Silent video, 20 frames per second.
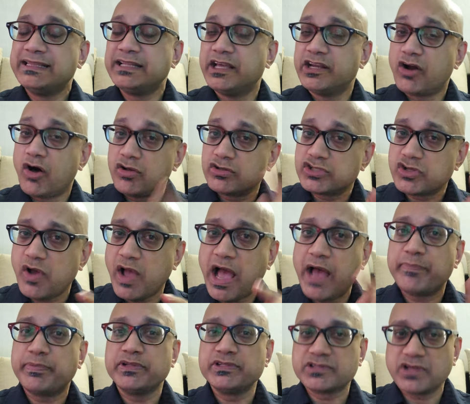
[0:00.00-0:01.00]
It also
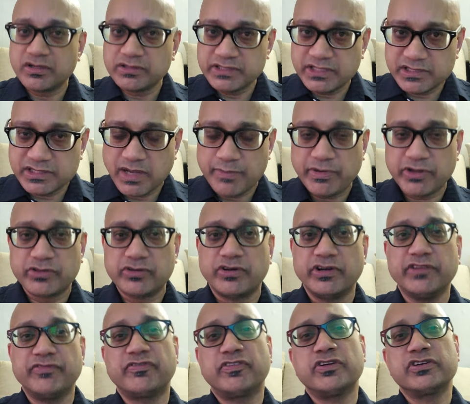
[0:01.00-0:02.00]
happens on December
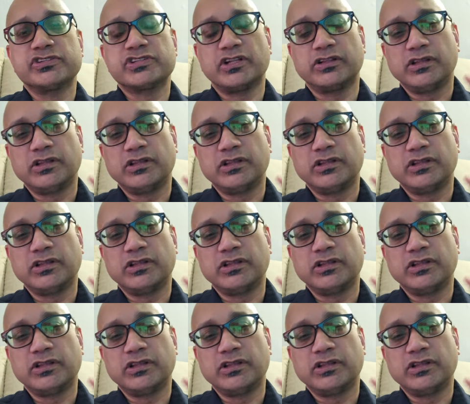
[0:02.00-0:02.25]
31st.